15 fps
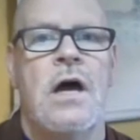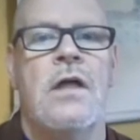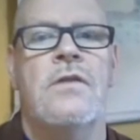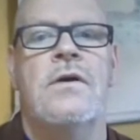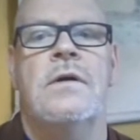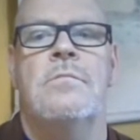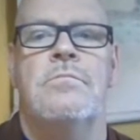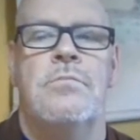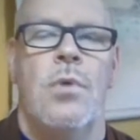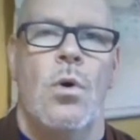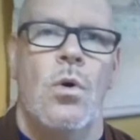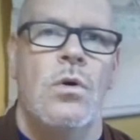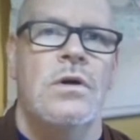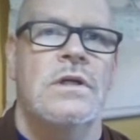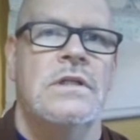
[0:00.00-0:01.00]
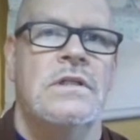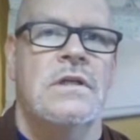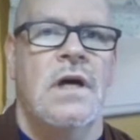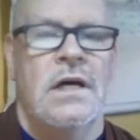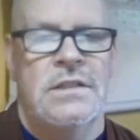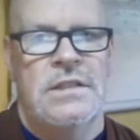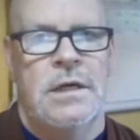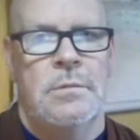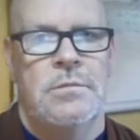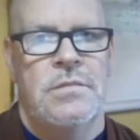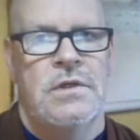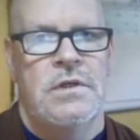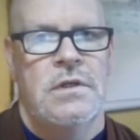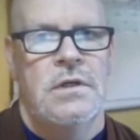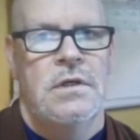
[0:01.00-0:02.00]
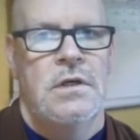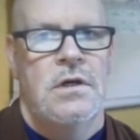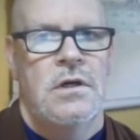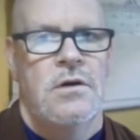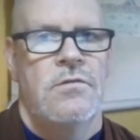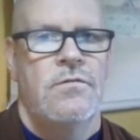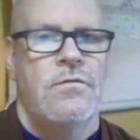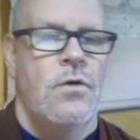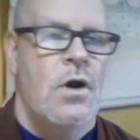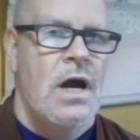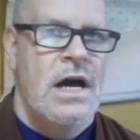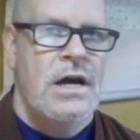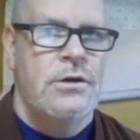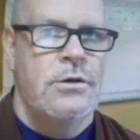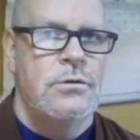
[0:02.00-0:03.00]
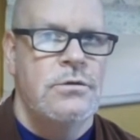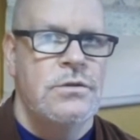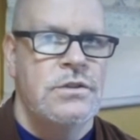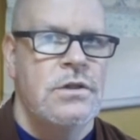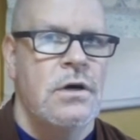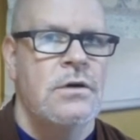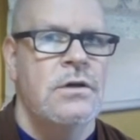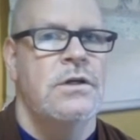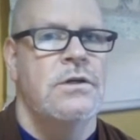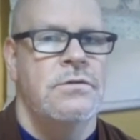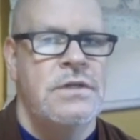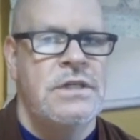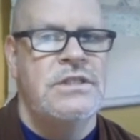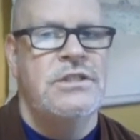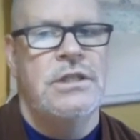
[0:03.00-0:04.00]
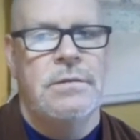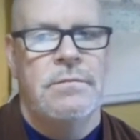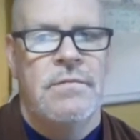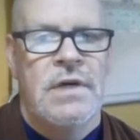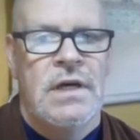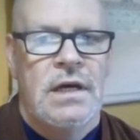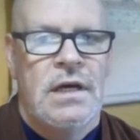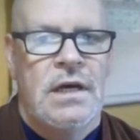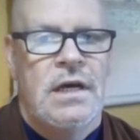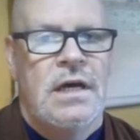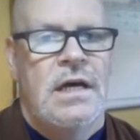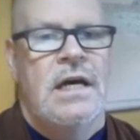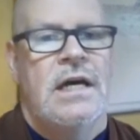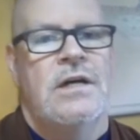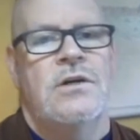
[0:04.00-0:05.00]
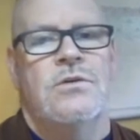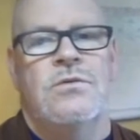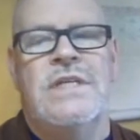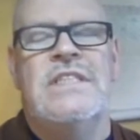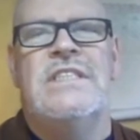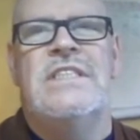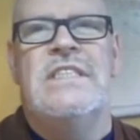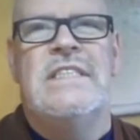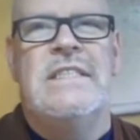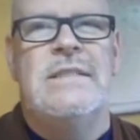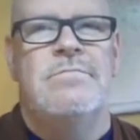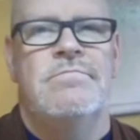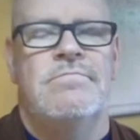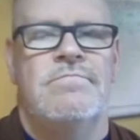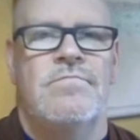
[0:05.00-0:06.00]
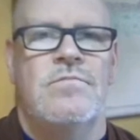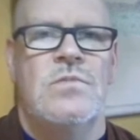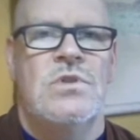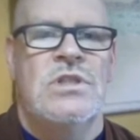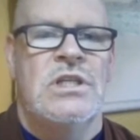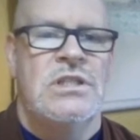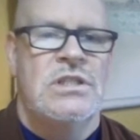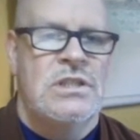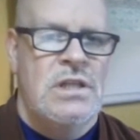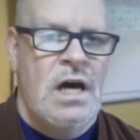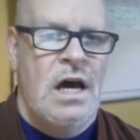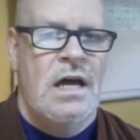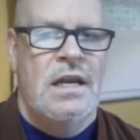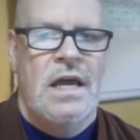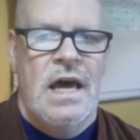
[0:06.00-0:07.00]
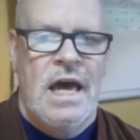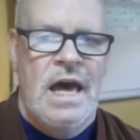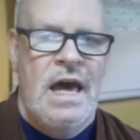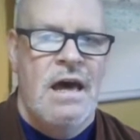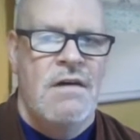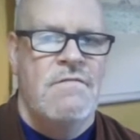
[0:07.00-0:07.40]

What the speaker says: important concept for a haiku is called a kuriji. And kuriji doesn't have